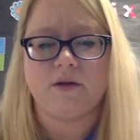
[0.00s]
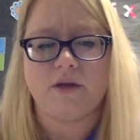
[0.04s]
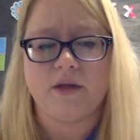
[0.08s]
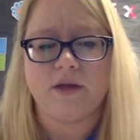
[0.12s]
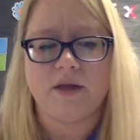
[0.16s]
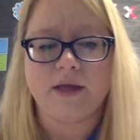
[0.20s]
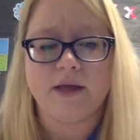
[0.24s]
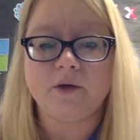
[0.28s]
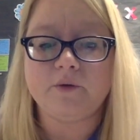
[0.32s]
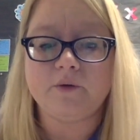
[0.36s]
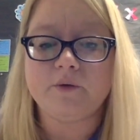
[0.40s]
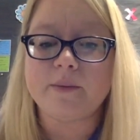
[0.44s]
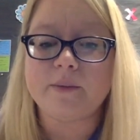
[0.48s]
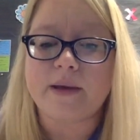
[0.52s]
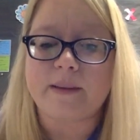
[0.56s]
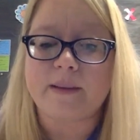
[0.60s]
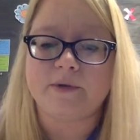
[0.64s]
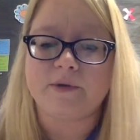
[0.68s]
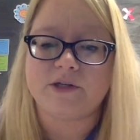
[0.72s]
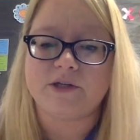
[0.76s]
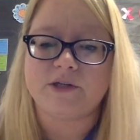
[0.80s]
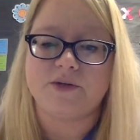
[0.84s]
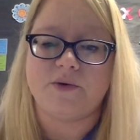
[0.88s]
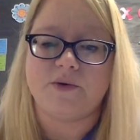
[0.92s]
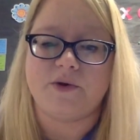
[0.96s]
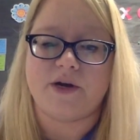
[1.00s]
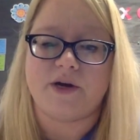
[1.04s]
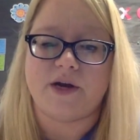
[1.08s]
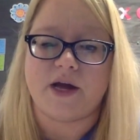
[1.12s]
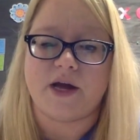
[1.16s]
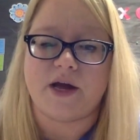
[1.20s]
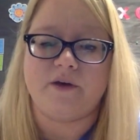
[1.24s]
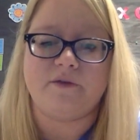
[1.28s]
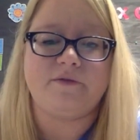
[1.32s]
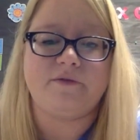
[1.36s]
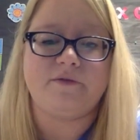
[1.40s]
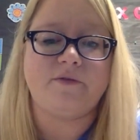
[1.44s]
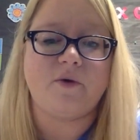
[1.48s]
He'll remember soon
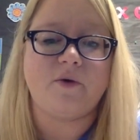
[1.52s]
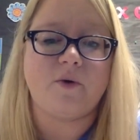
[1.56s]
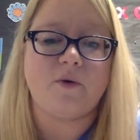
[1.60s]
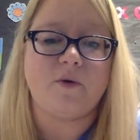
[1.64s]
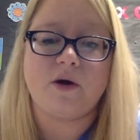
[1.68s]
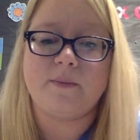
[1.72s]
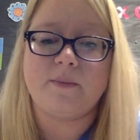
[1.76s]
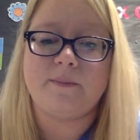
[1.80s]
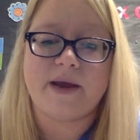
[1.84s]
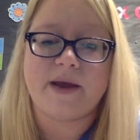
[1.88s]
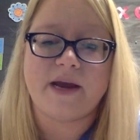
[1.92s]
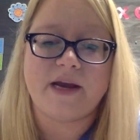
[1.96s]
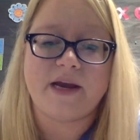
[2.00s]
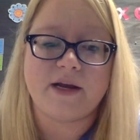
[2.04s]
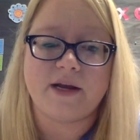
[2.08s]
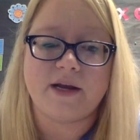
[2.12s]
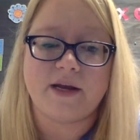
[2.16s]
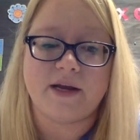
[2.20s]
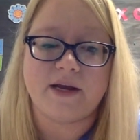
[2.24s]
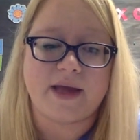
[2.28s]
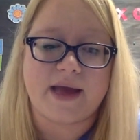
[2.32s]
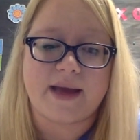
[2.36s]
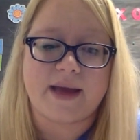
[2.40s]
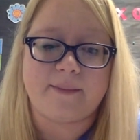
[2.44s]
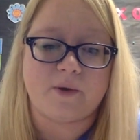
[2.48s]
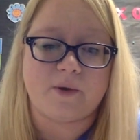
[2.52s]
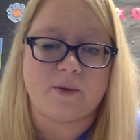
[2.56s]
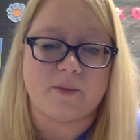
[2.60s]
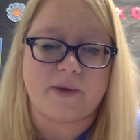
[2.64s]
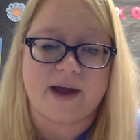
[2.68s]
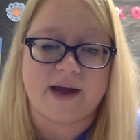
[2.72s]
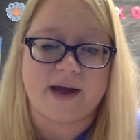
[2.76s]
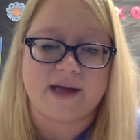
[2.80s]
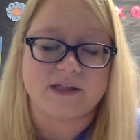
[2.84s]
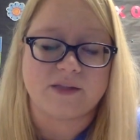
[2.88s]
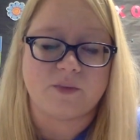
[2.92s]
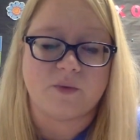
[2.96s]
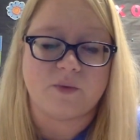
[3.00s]
enough, or Beta and Gamma
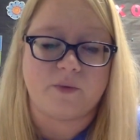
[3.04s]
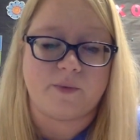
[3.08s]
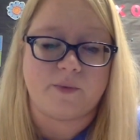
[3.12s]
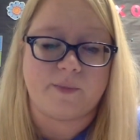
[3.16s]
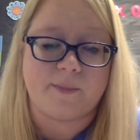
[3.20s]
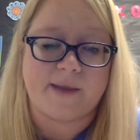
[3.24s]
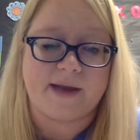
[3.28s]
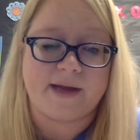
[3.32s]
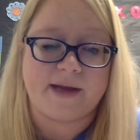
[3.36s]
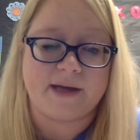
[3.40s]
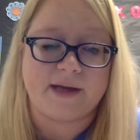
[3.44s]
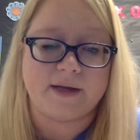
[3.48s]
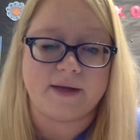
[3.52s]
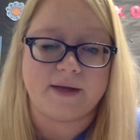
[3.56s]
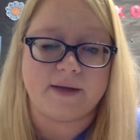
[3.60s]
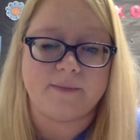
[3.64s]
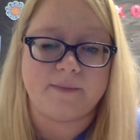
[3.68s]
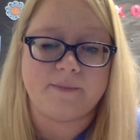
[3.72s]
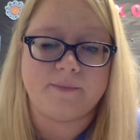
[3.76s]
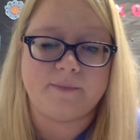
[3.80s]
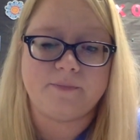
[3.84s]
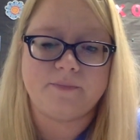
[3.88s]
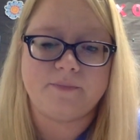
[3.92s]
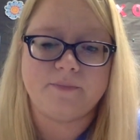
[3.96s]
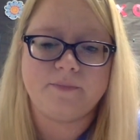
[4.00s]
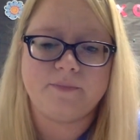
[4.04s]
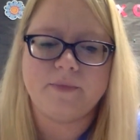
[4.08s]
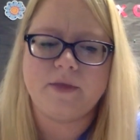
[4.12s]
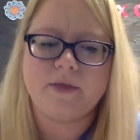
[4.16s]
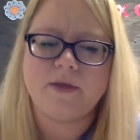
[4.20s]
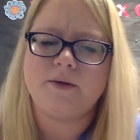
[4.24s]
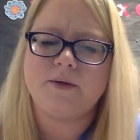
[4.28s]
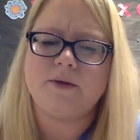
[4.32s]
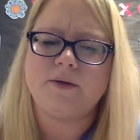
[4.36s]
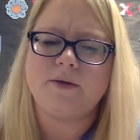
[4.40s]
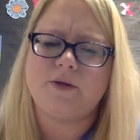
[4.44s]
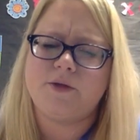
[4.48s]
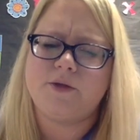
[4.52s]
rats will remind him.
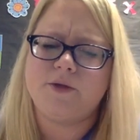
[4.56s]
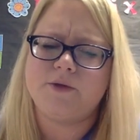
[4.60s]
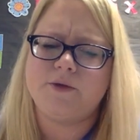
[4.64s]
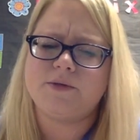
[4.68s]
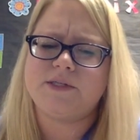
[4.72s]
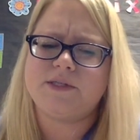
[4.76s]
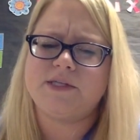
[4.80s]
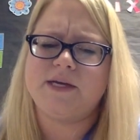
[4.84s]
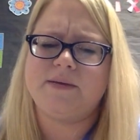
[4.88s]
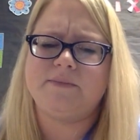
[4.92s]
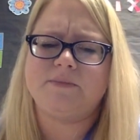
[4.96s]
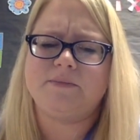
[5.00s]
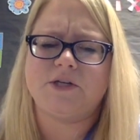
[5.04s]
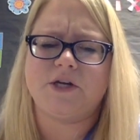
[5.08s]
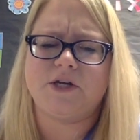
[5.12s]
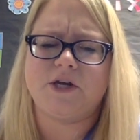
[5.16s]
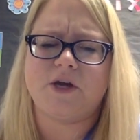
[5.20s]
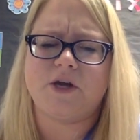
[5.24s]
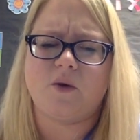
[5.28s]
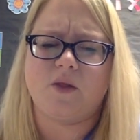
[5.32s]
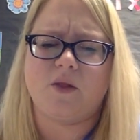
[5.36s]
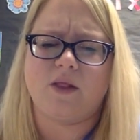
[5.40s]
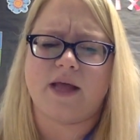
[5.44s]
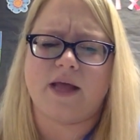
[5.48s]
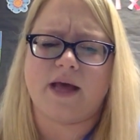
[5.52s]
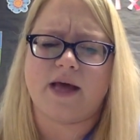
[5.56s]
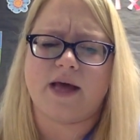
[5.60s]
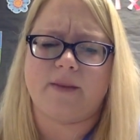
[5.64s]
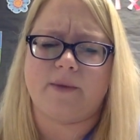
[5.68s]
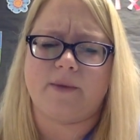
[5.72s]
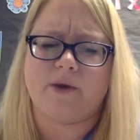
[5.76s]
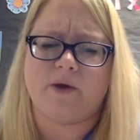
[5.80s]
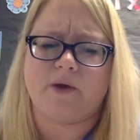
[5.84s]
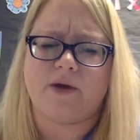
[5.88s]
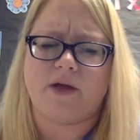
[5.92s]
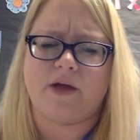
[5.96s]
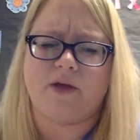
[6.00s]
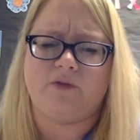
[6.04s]
You seem to know a lot
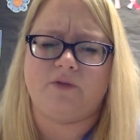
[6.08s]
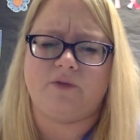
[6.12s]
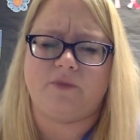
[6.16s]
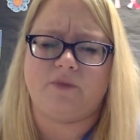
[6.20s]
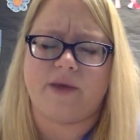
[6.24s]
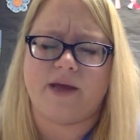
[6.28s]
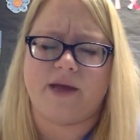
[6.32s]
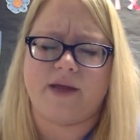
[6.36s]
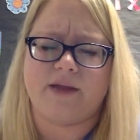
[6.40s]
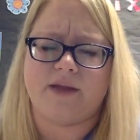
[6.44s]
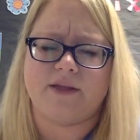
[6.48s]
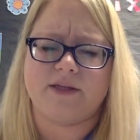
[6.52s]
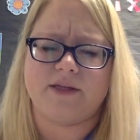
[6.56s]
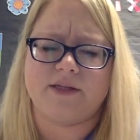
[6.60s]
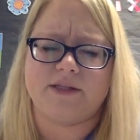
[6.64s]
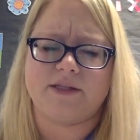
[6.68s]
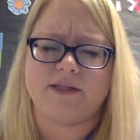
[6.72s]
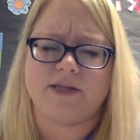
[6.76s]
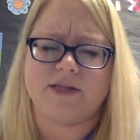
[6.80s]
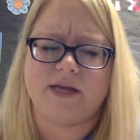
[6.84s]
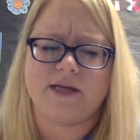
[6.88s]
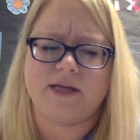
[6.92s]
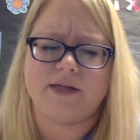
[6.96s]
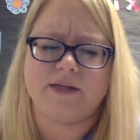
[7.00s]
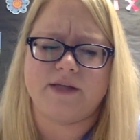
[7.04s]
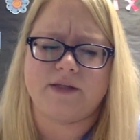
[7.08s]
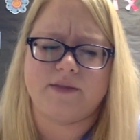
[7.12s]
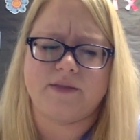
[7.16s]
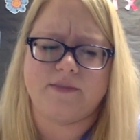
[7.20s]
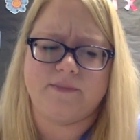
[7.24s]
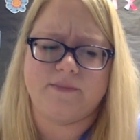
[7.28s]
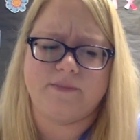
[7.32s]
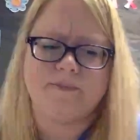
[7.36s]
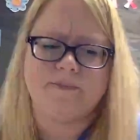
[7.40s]
about Alpha Rat these days.